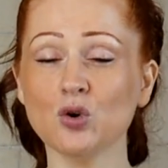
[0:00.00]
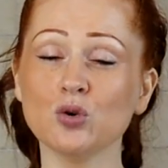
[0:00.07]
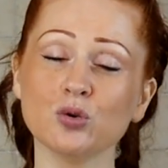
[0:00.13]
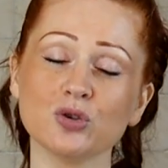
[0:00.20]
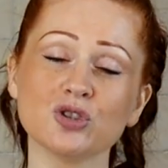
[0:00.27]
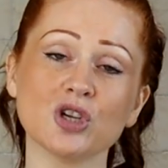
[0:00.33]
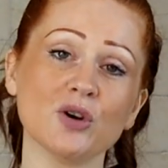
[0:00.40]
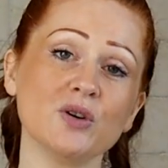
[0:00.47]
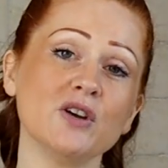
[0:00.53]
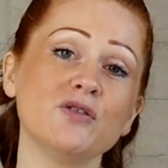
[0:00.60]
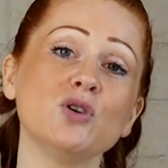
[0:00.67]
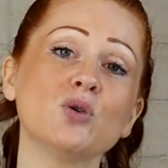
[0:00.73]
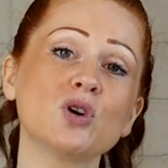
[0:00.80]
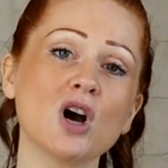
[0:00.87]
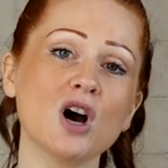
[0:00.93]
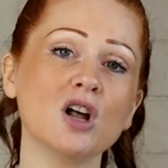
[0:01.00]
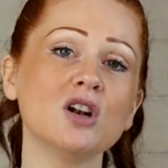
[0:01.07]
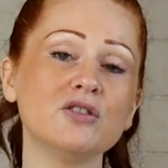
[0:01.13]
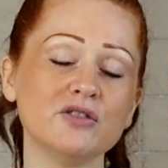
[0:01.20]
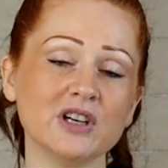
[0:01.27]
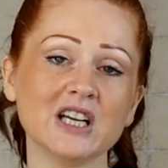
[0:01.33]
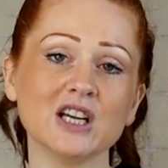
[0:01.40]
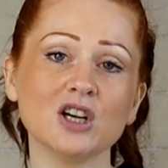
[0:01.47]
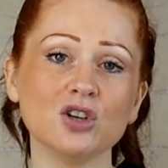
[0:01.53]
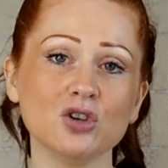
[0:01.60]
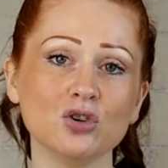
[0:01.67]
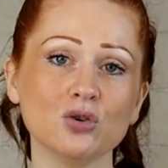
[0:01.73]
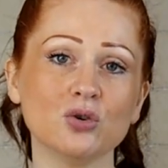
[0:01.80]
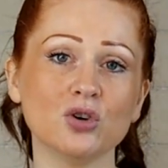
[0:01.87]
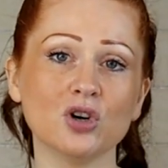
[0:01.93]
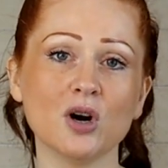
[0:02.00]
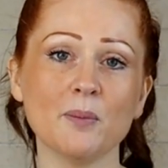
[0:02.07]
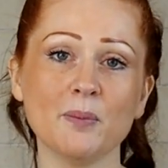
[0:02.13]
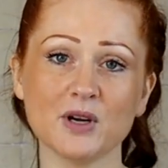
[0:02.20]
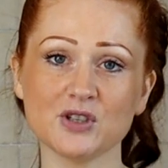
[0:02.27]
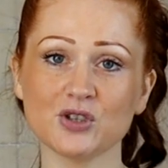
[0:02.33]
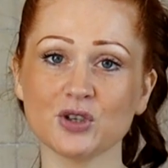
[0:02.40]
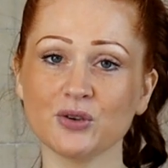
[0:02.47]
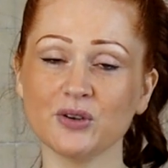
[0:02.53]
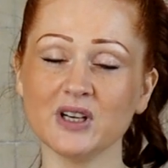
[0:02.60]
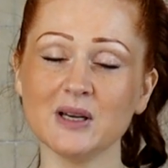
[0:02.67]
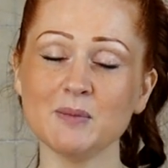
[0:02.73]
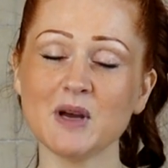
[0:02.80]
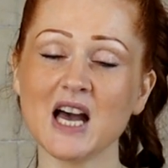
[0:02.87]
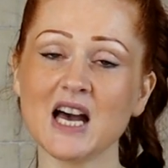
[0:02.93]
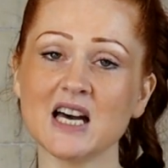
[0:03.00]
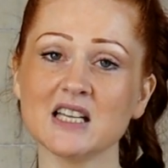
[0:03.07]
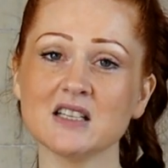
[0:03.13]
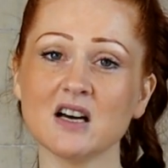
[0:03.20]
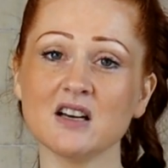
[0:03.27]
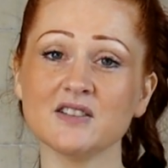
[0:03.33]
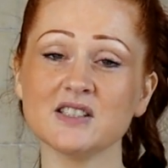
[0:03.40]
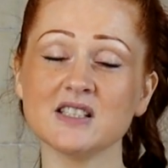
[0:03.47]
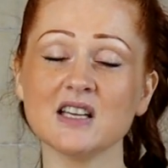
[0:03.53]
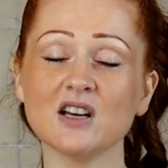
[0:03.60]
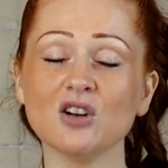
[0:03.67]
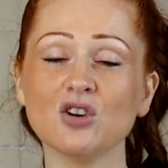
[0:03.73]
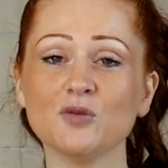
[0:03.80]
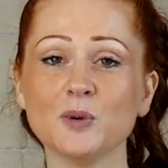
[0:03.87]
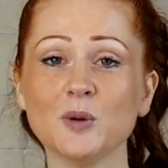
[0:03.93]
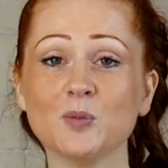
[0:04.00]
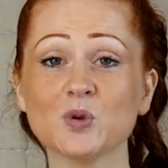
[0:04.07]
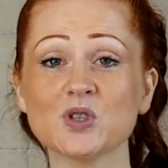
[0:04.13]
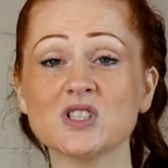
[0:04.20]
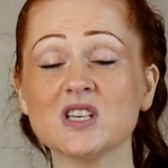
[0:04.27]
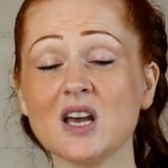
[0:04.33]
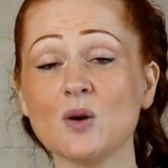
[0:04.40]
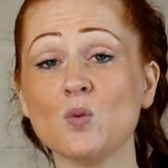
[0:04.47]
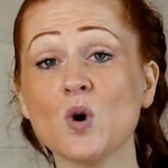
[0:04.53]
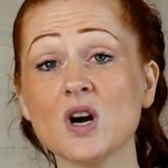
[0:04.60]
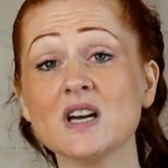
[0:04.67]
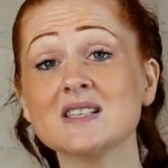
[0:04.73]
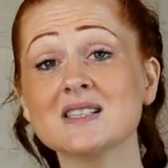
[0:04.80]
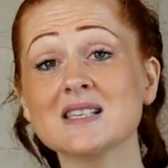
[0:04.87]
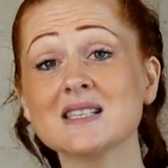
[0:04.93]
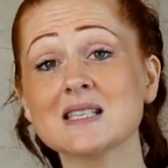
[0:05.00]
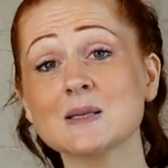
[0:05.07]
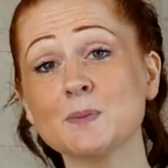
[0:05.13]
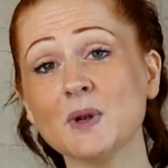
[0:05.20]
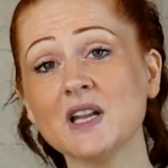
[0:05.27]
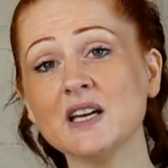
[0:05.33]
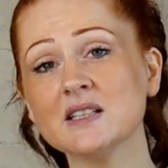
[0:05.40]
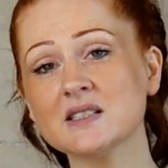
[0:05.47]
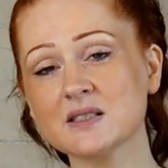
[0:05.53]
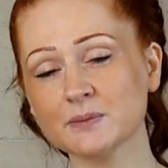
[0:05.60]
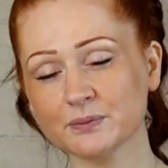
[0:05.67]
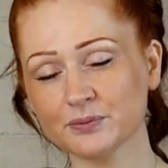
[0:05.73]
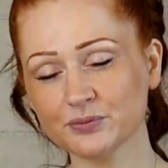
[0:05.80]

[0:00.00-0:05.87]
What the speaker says: Also, if you're colouring your buttercream, and I see a lot of people say, why is it split?